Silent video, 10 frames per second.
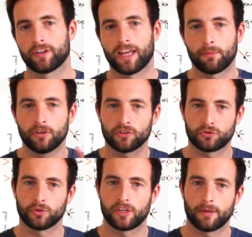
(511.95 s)
Now, we're not
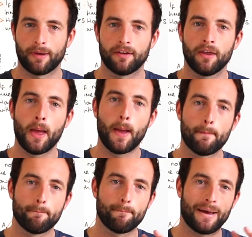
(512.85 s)
talking about
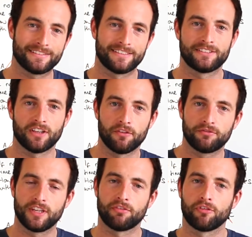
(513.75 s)
masses
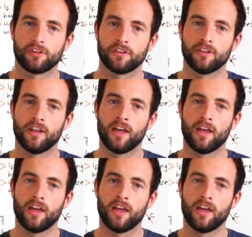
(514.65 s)
of different